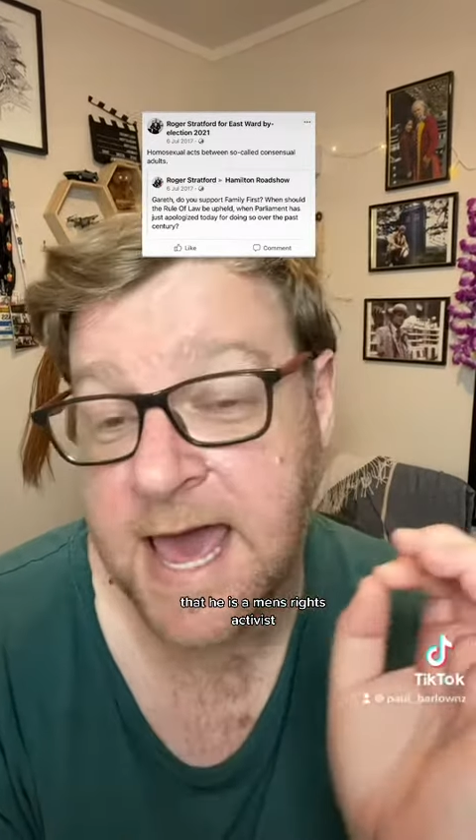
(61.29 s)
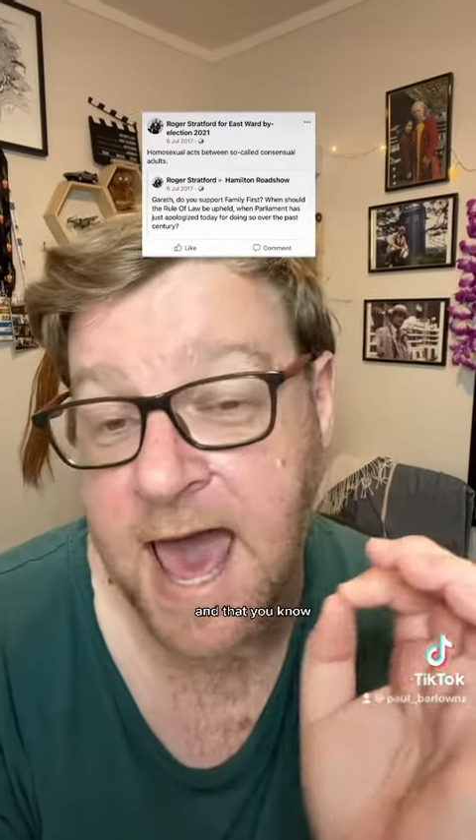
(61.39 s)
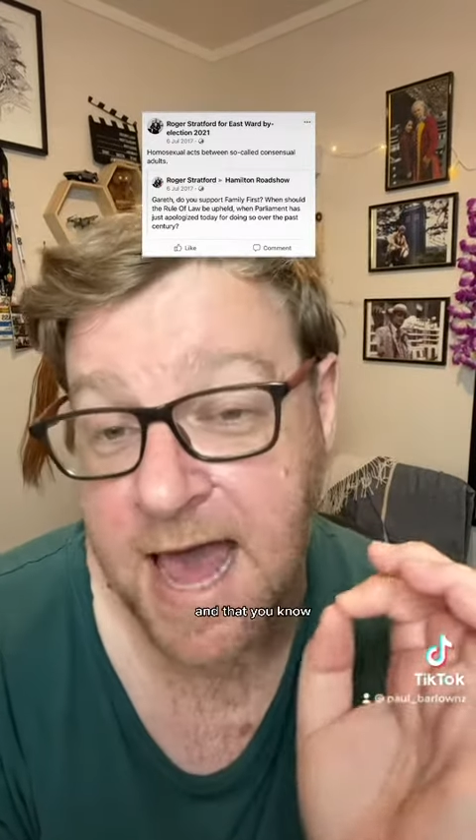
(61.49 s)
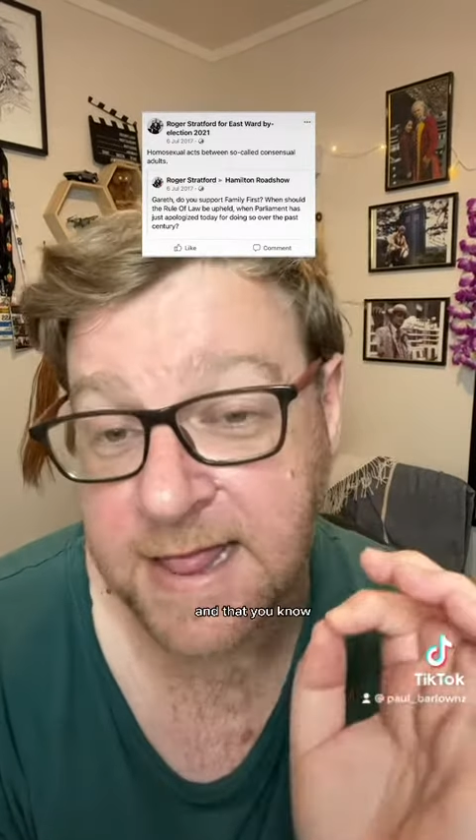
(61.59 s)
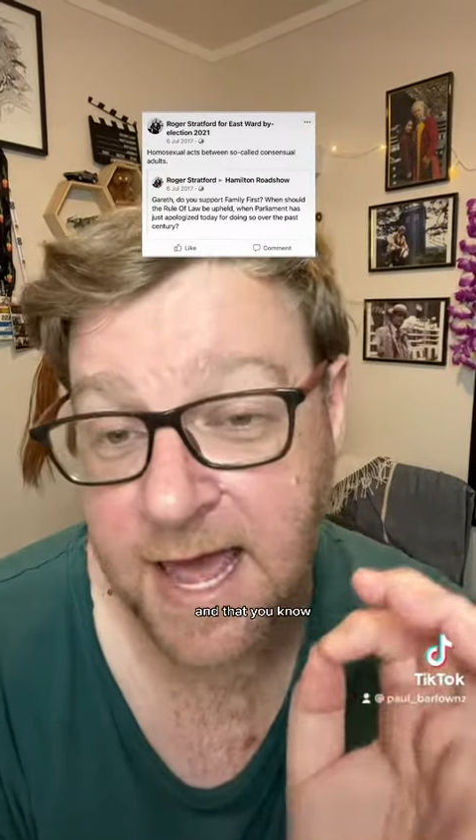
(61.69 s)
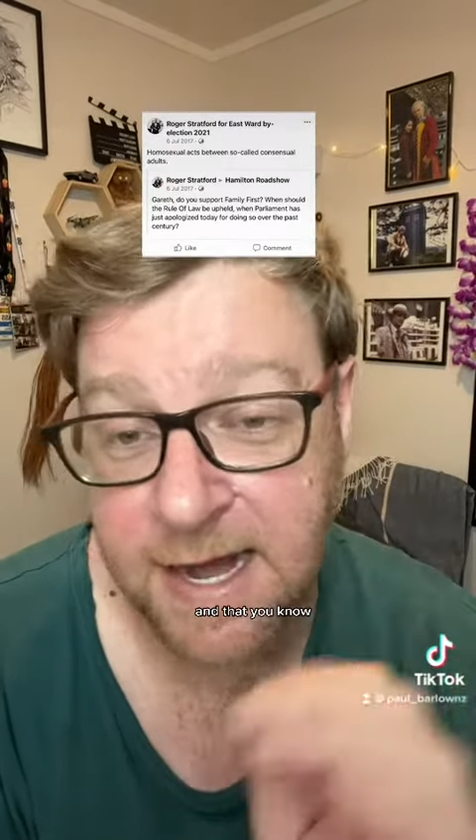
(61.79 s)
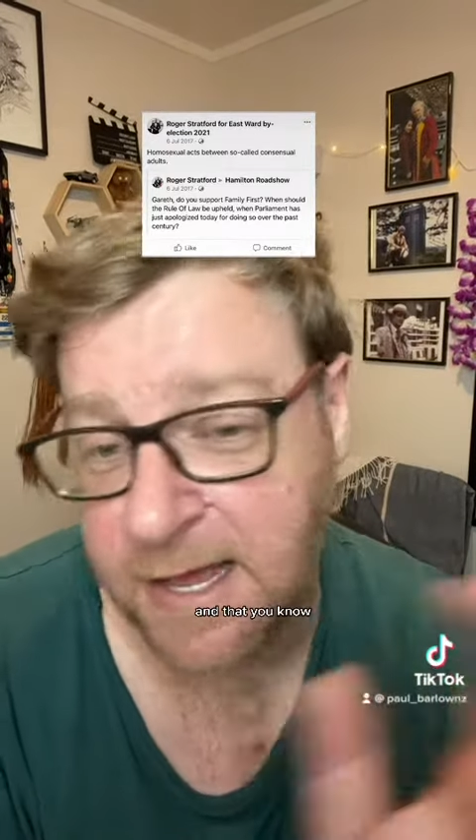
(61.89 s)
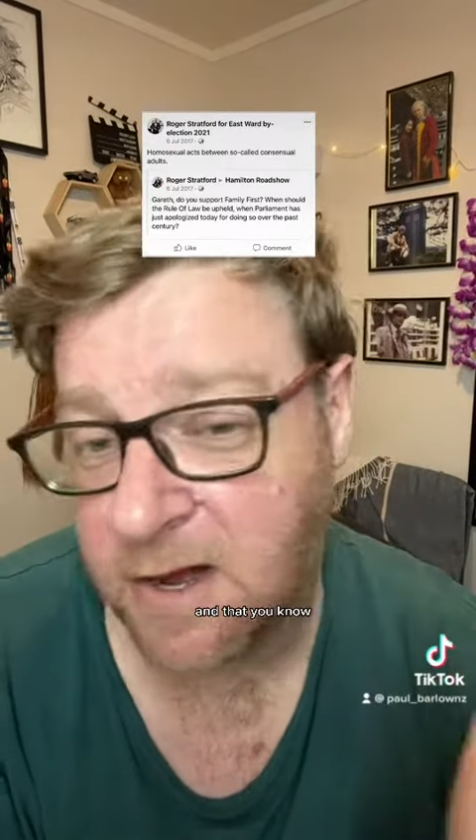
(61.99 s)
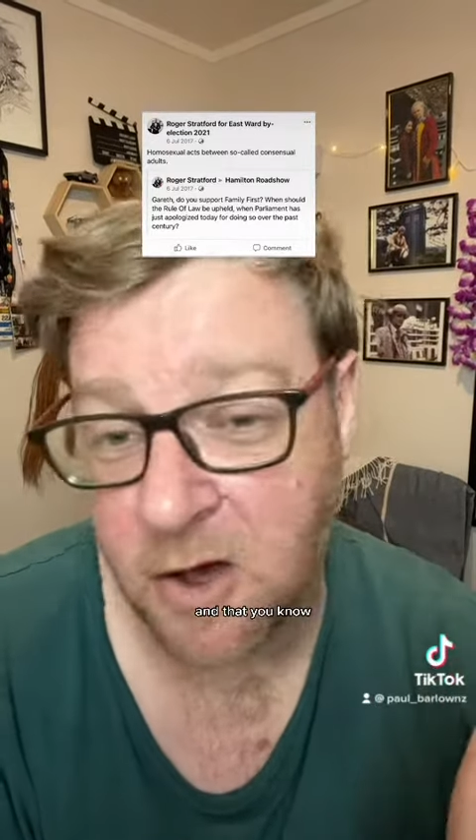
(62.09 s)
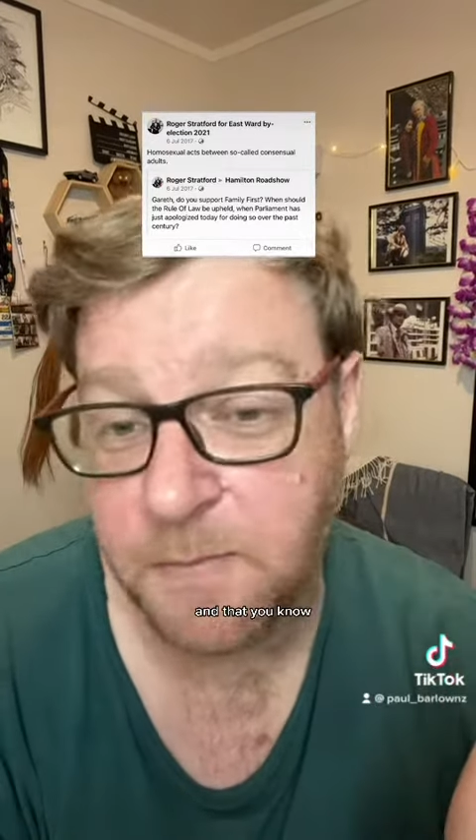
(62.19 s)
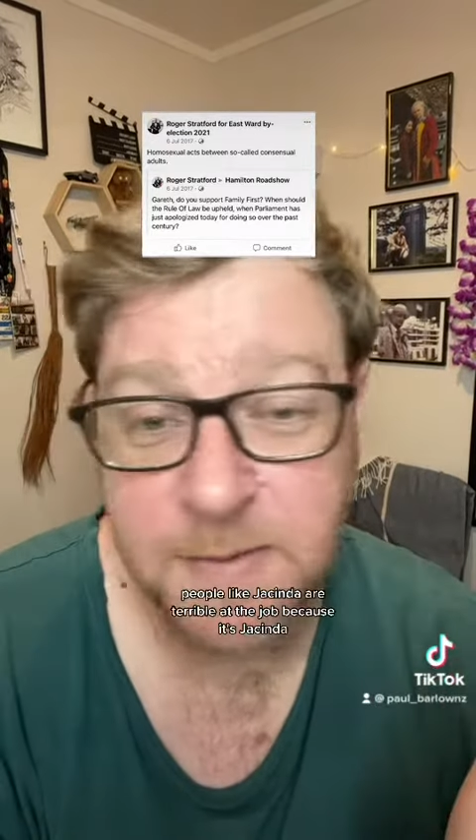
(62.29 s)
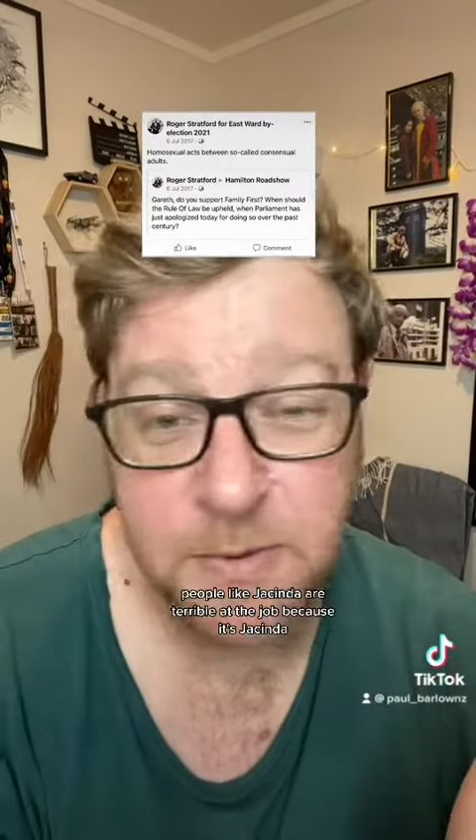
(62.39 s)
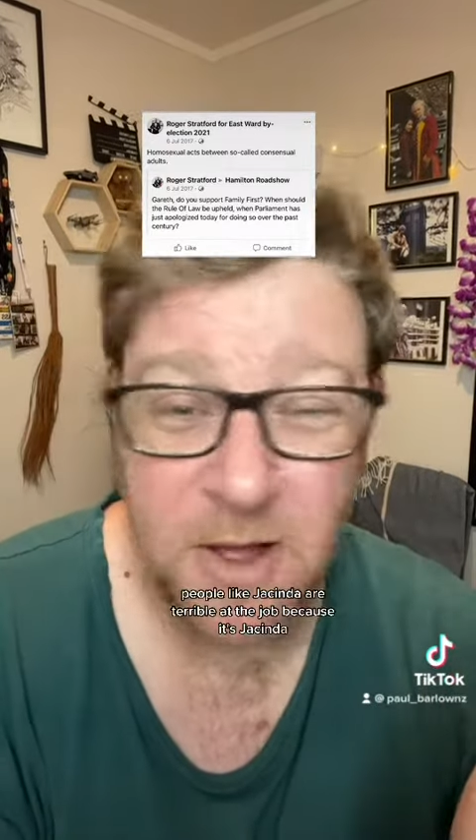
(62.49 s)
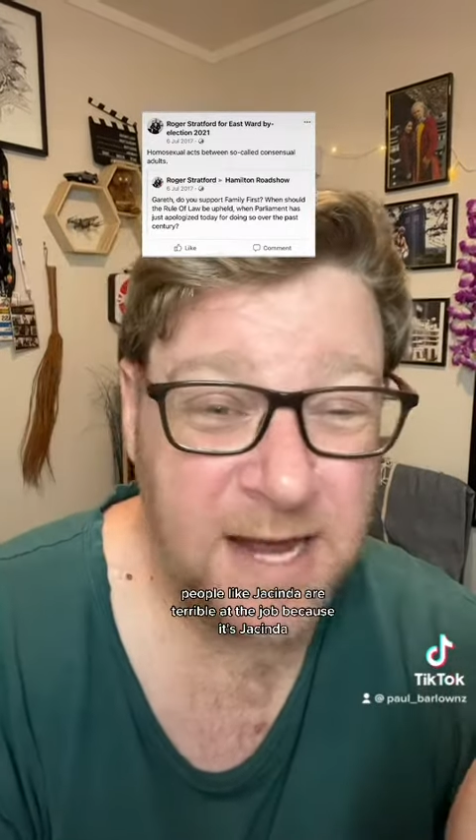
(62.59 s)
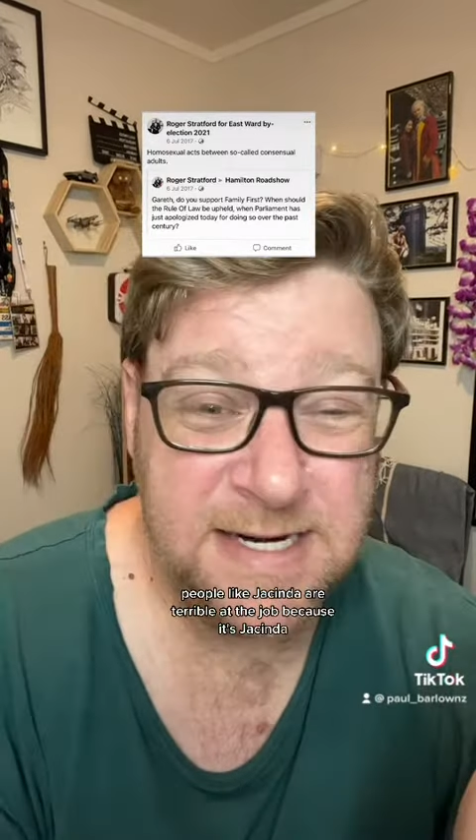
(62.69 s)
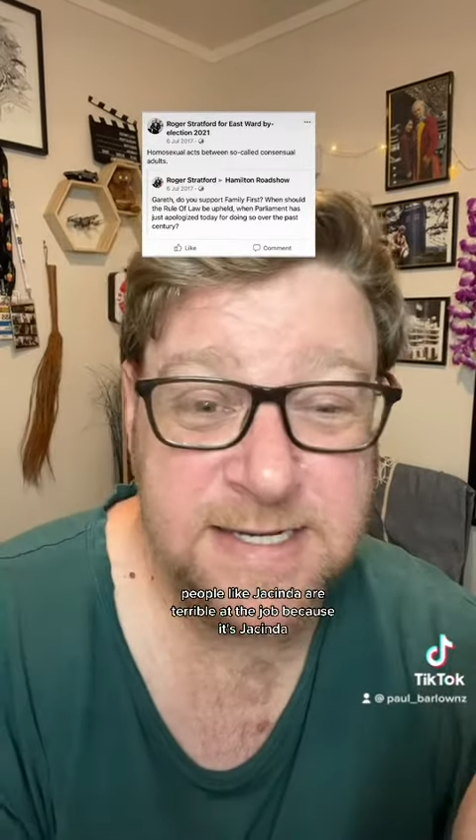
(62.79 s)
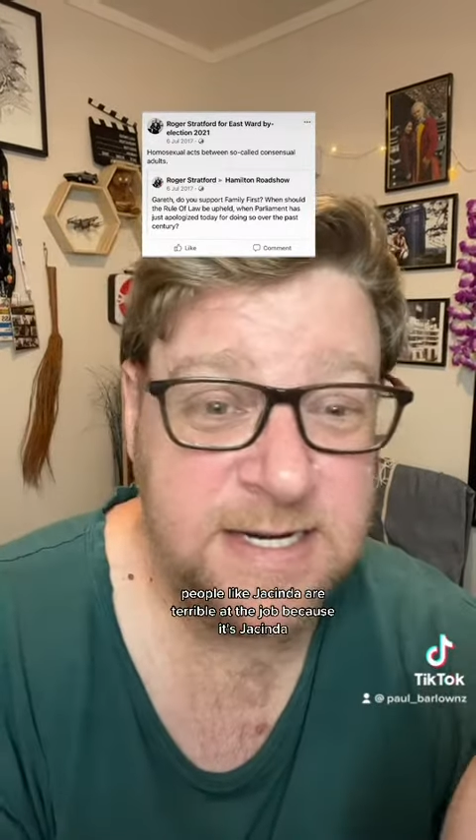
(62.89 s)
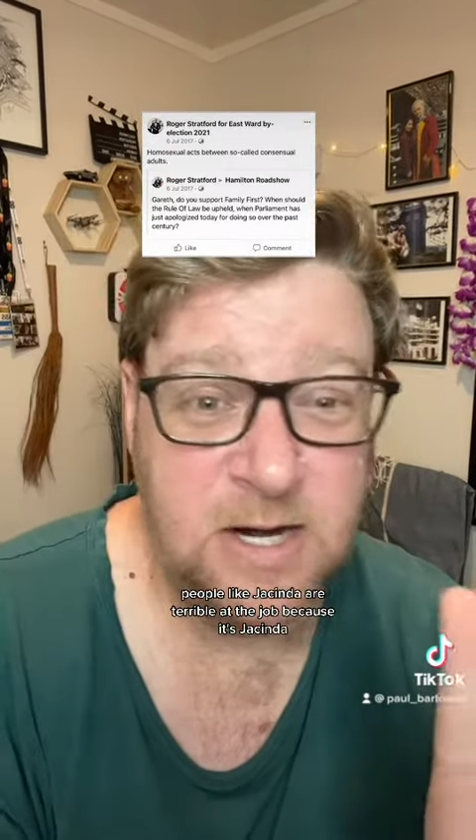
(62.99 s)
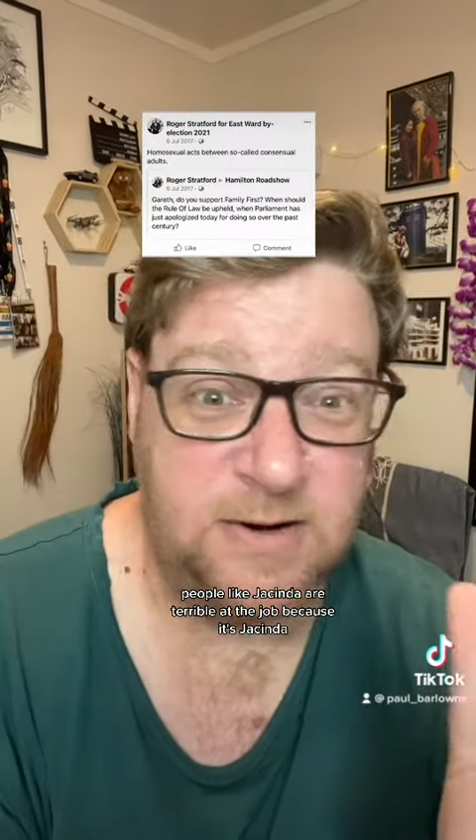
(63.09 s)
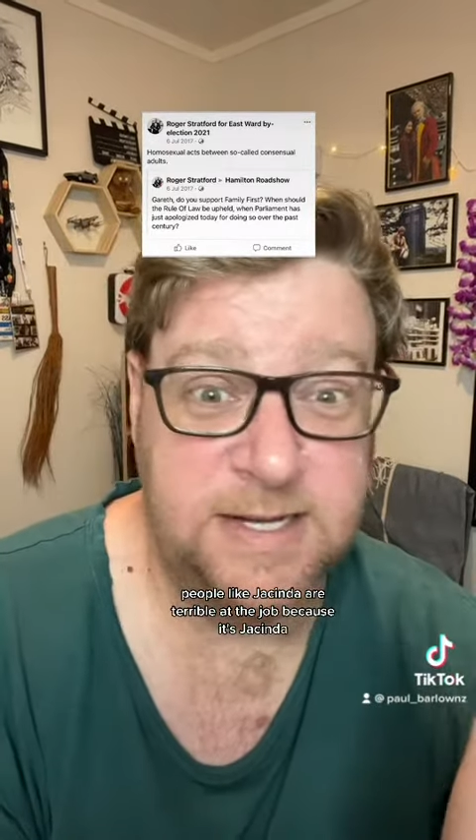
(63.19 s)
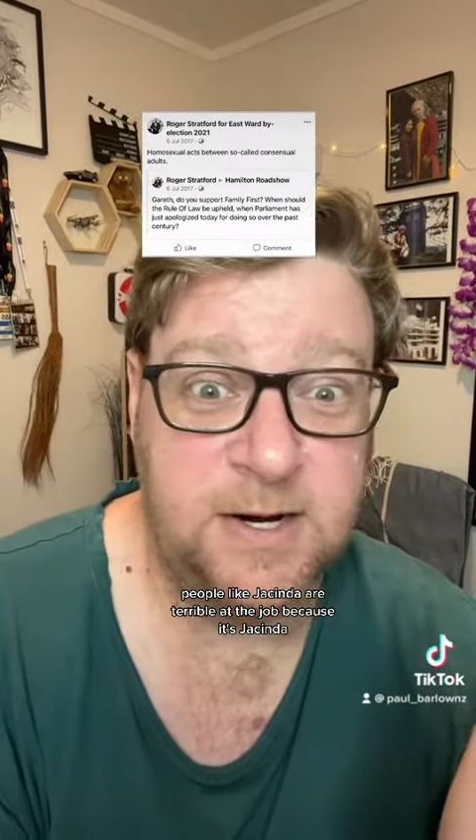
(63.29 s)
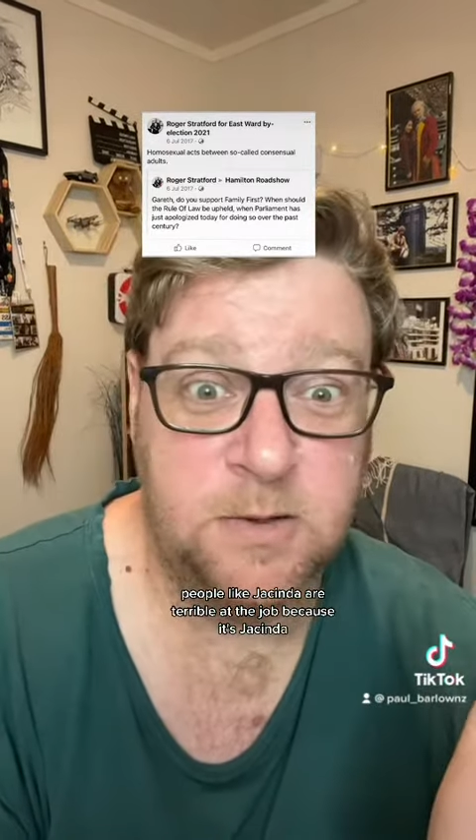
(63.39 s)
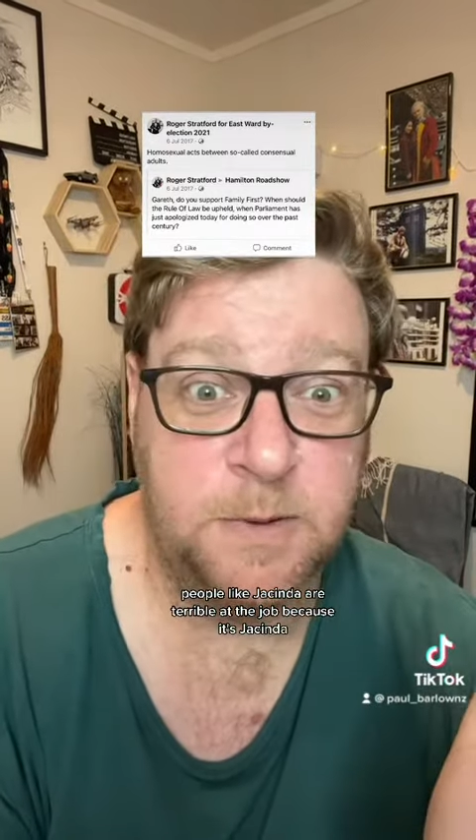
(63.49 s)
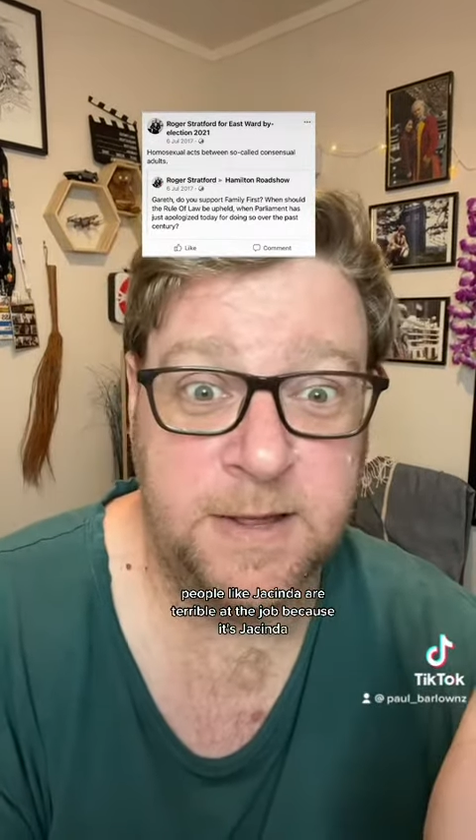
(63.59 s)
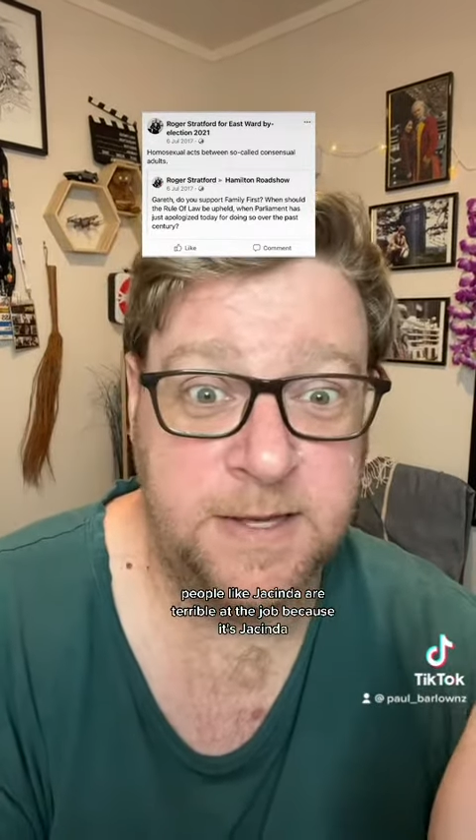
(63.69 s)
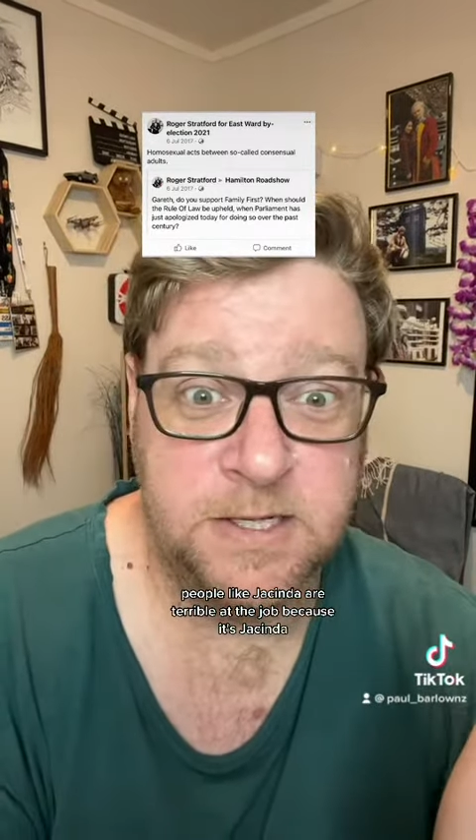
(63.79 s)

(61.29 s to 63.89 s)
and that, people like Jacinda are terrible at their